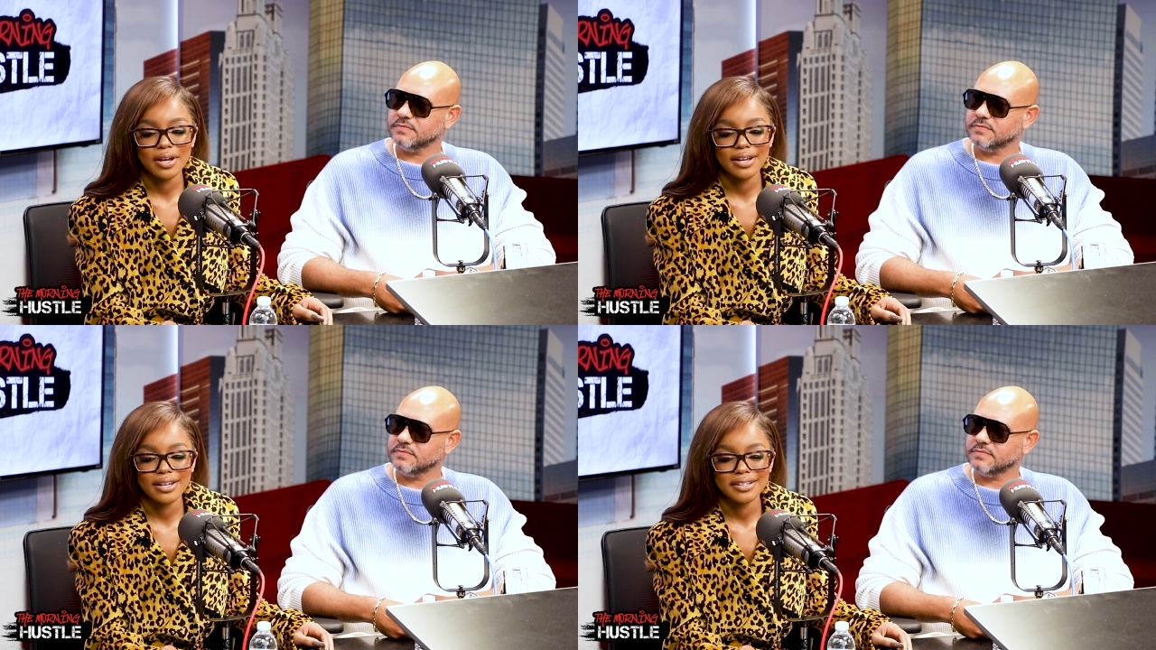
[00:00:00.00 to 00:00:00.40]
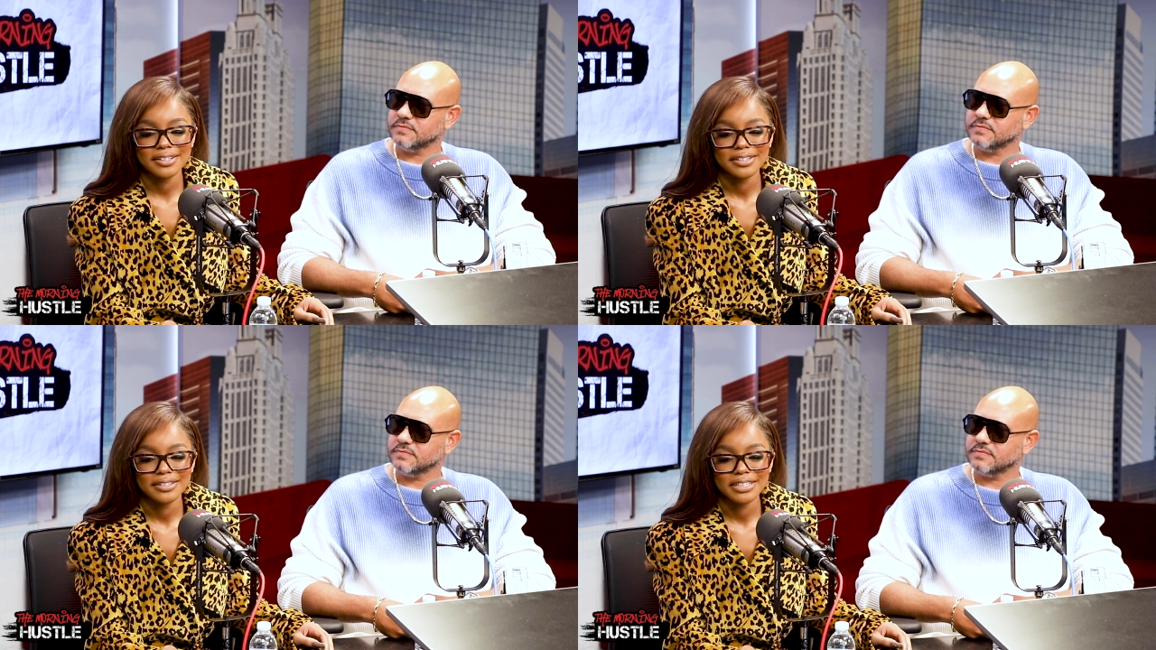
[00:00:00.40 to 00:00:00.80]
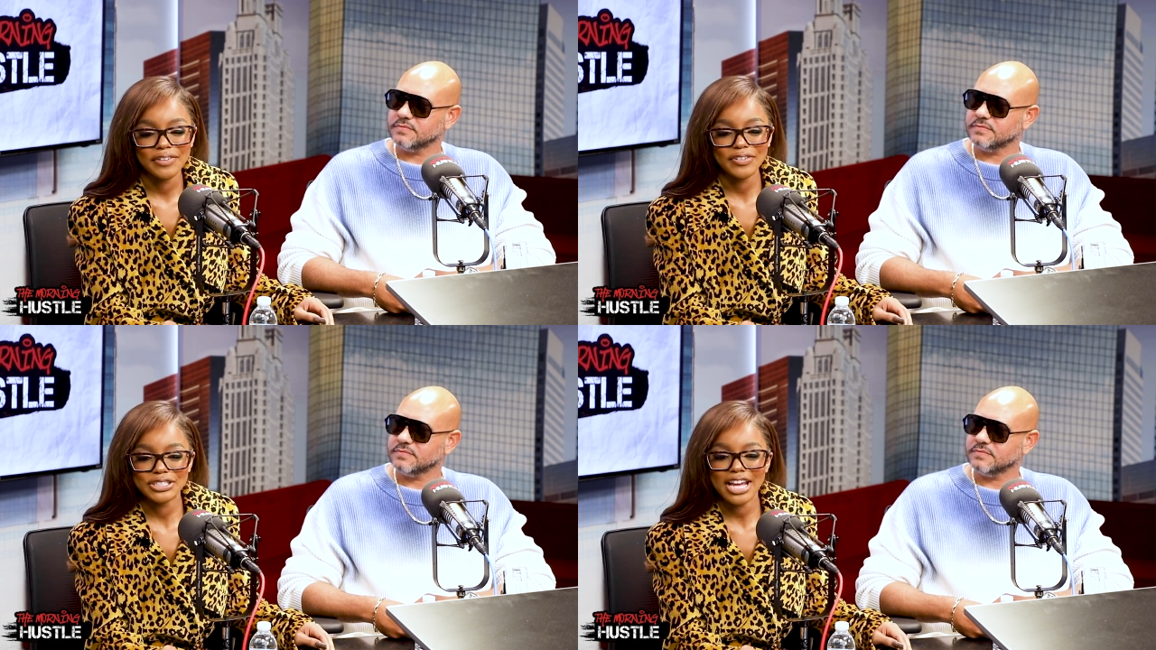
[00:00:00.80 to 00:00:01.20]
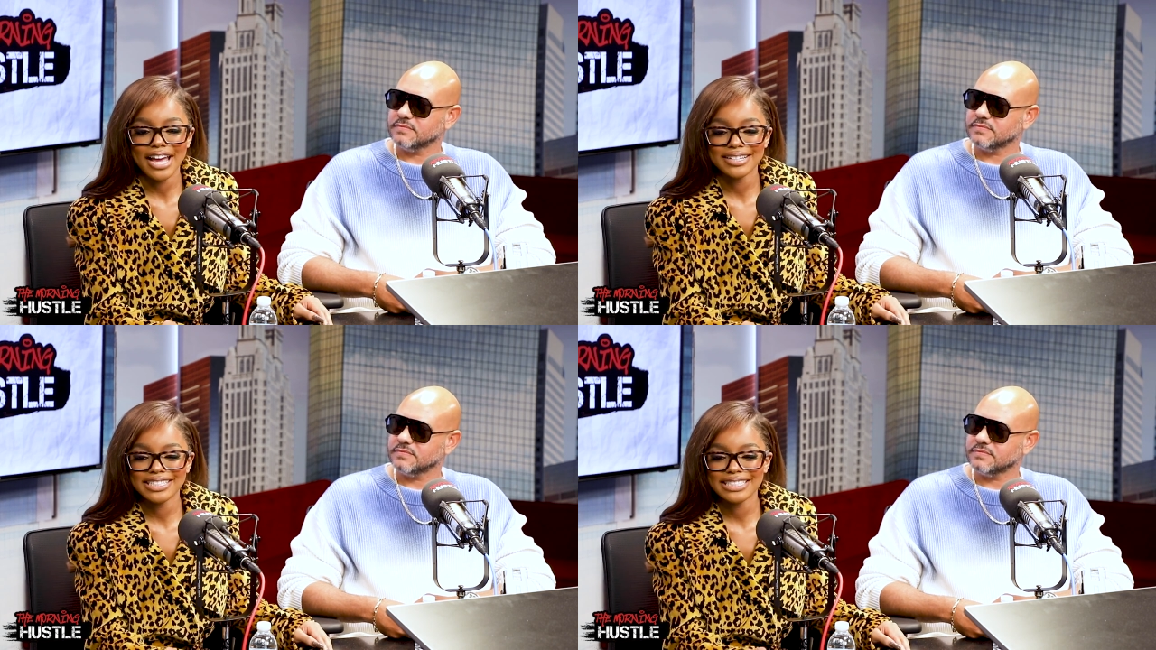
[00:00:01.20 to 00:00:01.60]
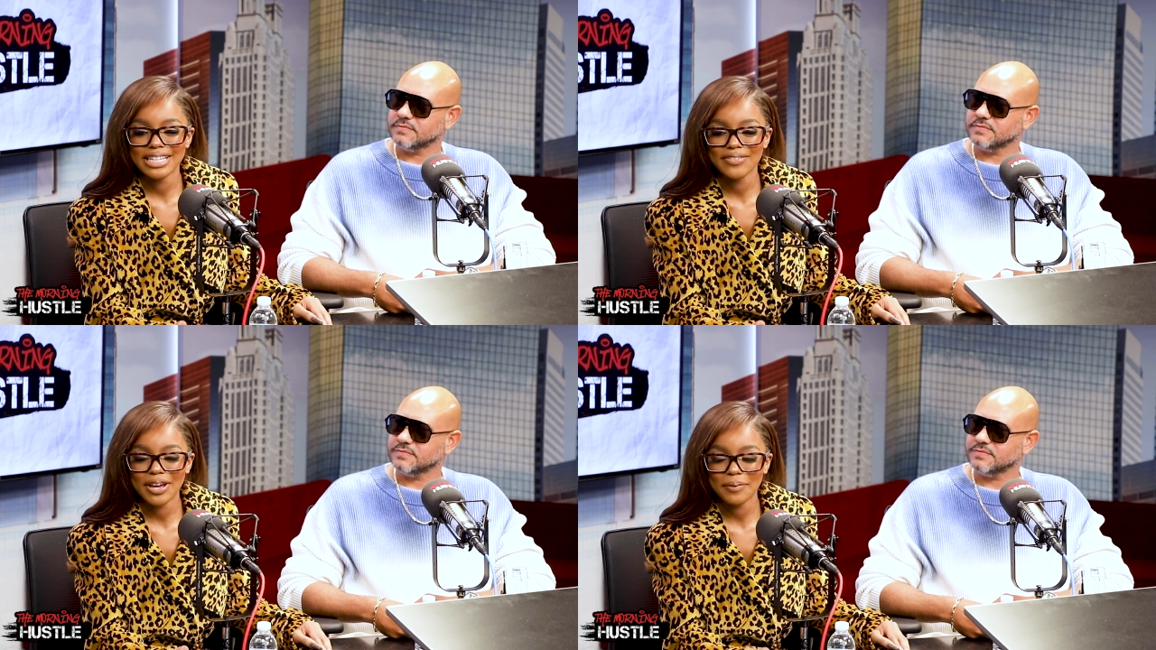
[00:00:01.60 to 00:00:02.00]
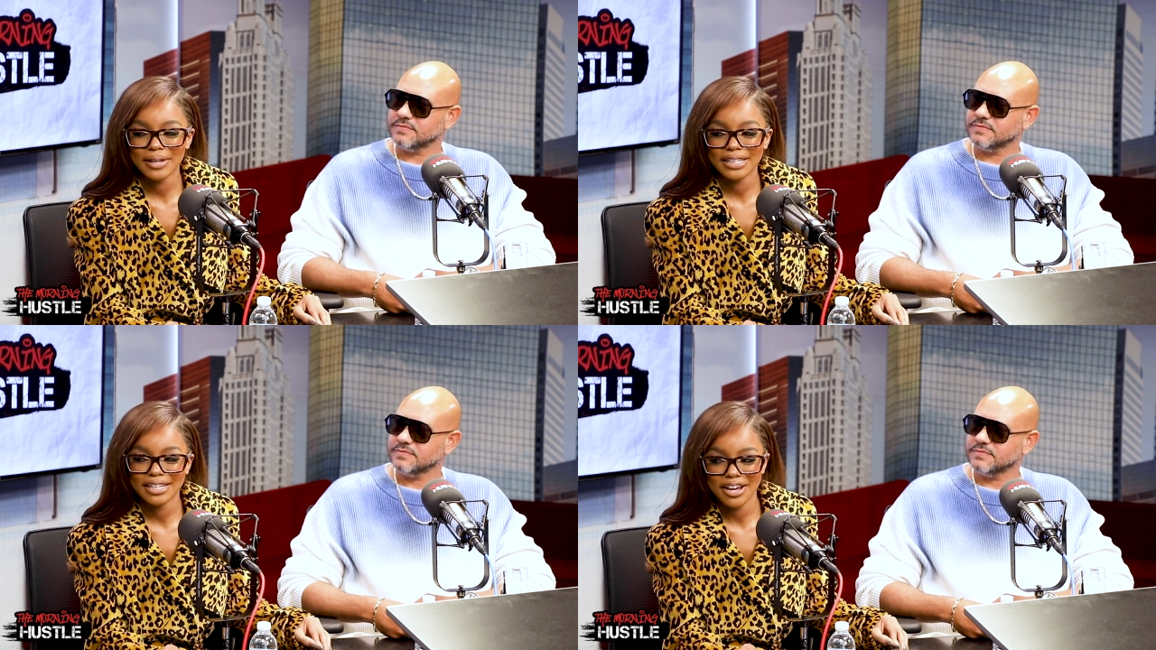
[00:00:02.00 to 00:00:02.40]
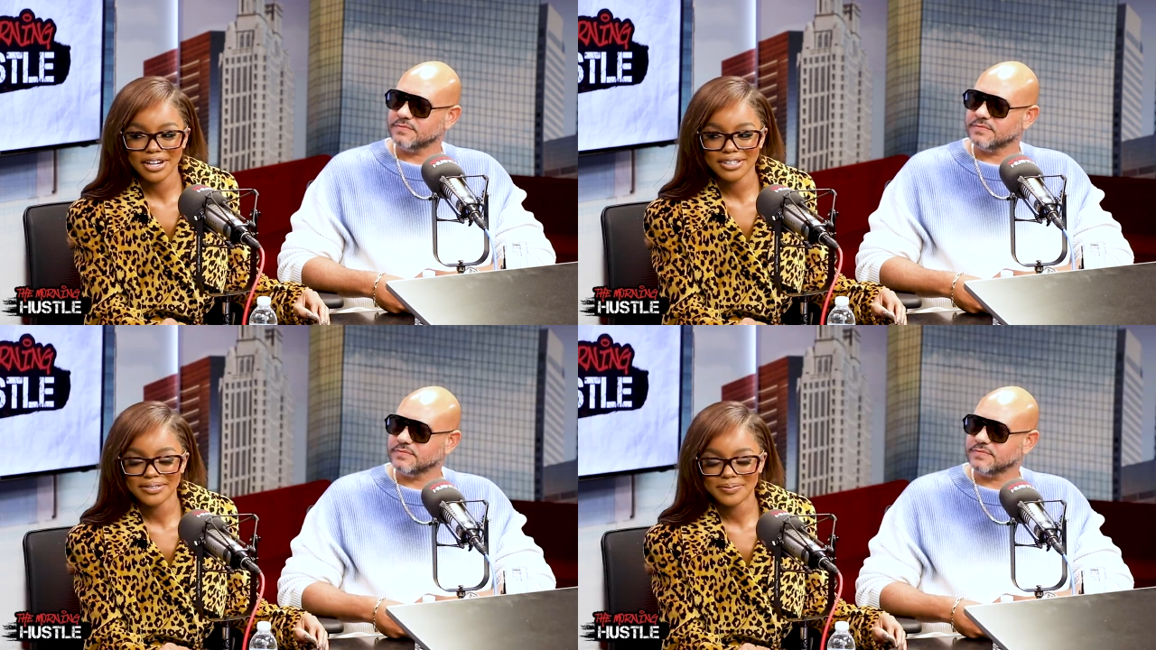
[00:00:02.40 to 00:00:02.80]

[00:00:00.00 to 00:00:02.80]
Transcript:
Speaker 1: Uh, give it a shot and see yeah. if I could play the daughter.